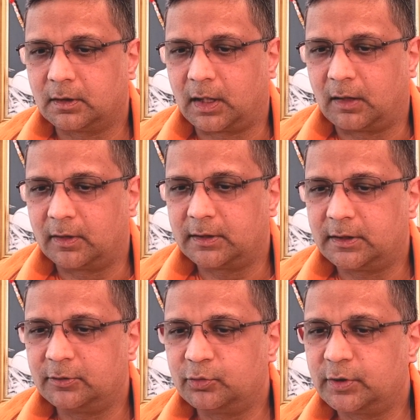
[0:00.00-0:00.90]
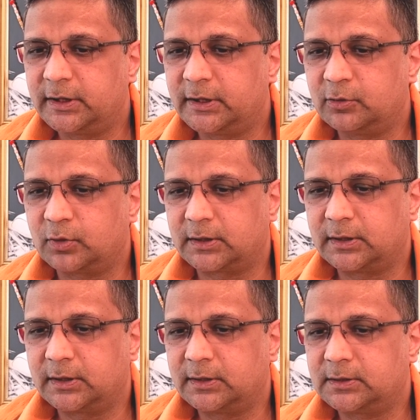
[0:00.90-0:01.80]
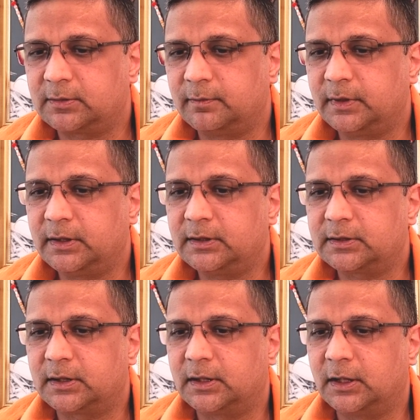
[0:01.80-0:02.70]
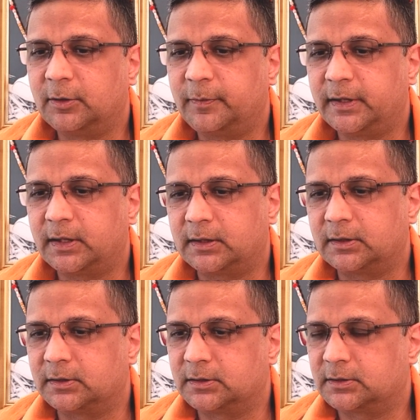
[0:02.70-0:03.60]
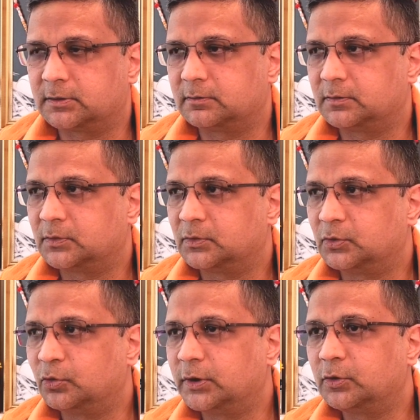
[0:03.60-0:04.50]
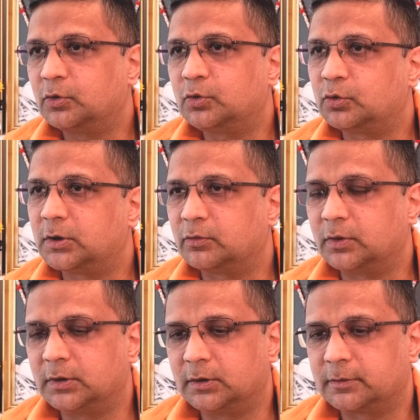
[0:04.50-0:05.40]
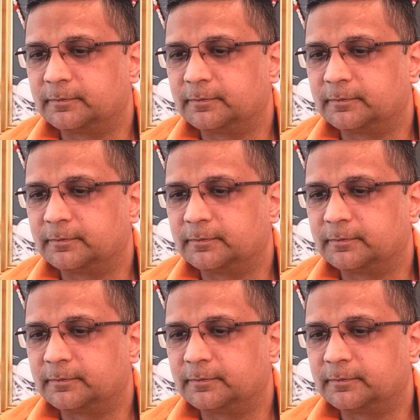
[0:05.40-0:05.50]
our duty to others means helping others, doing good to the world.